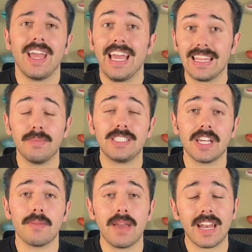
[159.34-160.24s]
And let me
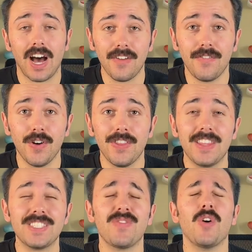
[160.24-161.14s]
tell you, man, on foot,
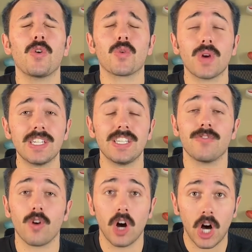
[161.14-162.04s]
this felt crazy
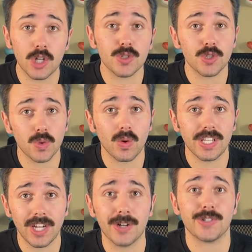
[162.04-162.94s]
for a
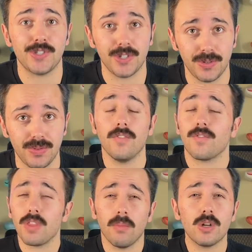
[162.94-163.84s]
$120 shoe.
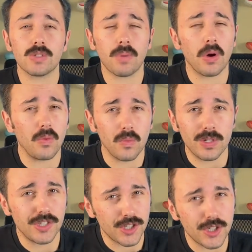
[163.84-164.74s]
For the most part,
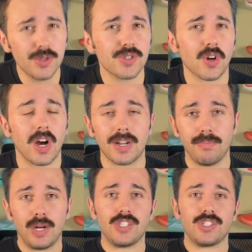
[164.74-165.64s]
when shoes are on a
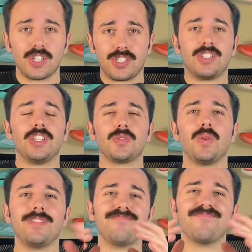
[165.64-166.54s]
budget such as this
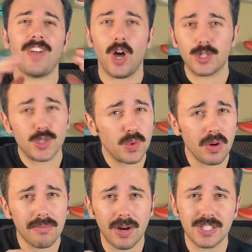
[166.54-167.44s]
one,
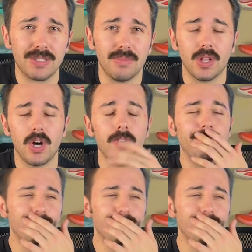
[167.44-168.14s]
120 bucks and below,